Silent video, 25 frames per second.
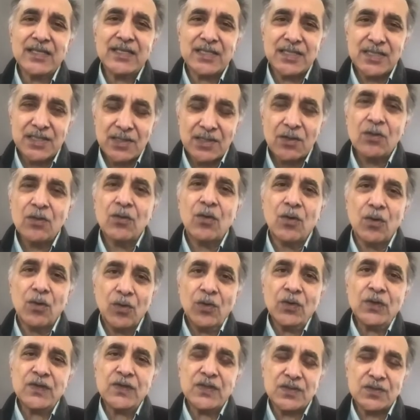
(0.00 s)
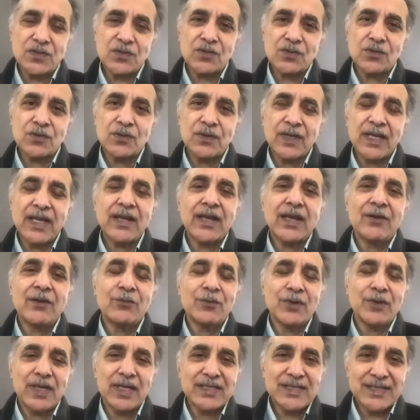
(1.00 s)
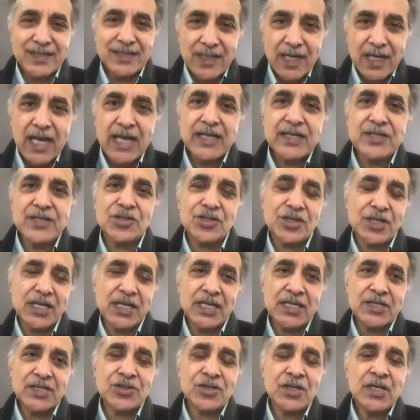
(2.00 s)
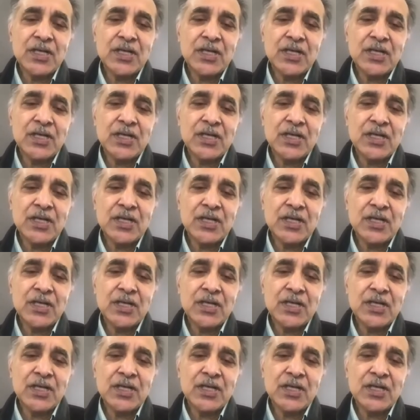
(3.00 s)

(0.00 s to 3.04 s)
so old school, and it's got to change.